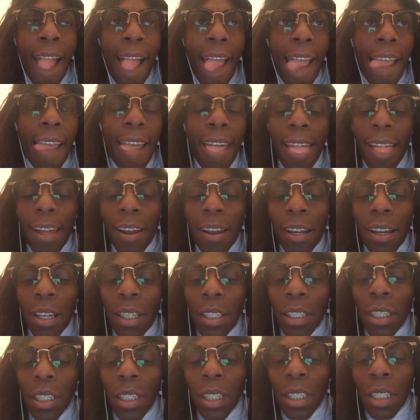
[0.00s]

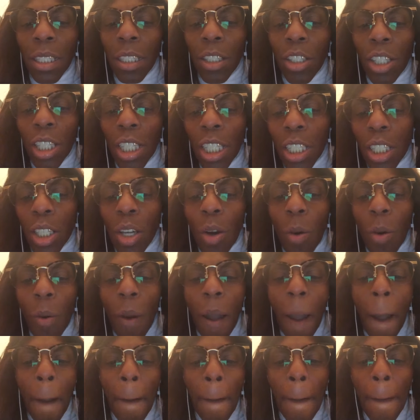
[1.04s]
You need to go
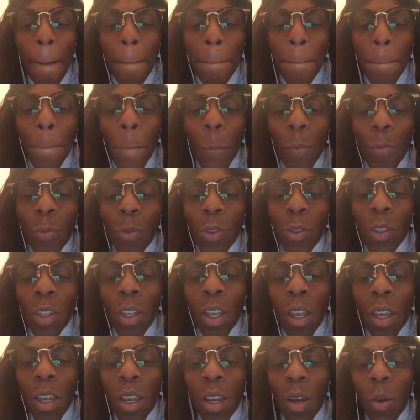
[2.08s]
out, and
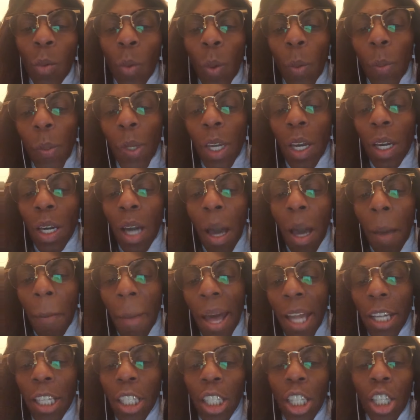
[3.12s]
when we come
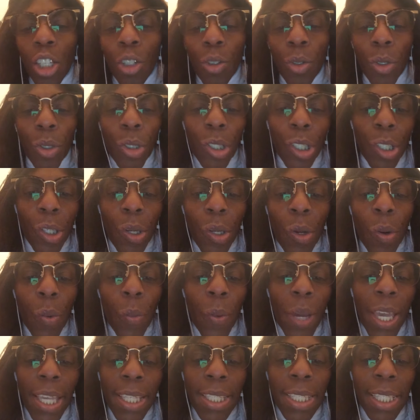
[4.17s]
out a little early on
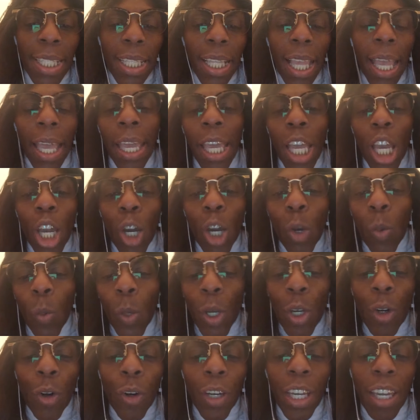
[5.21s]
Wednesday night, we're
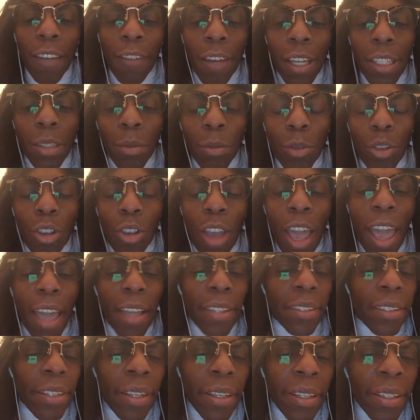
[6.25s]
going to give out some tracts.
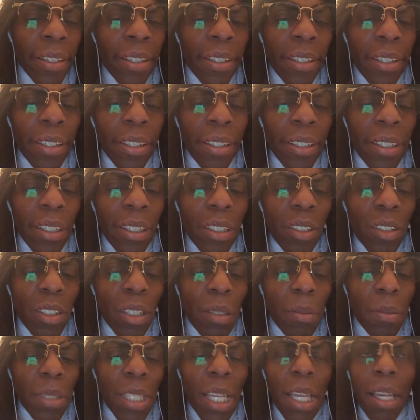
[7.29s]
You see what
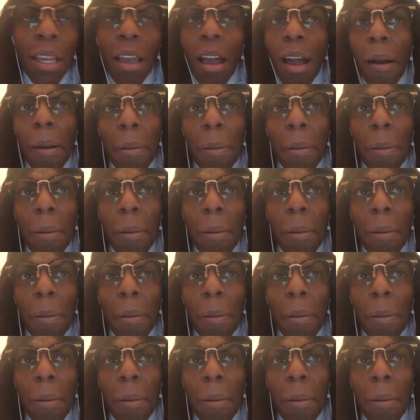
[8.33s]
I'm saying?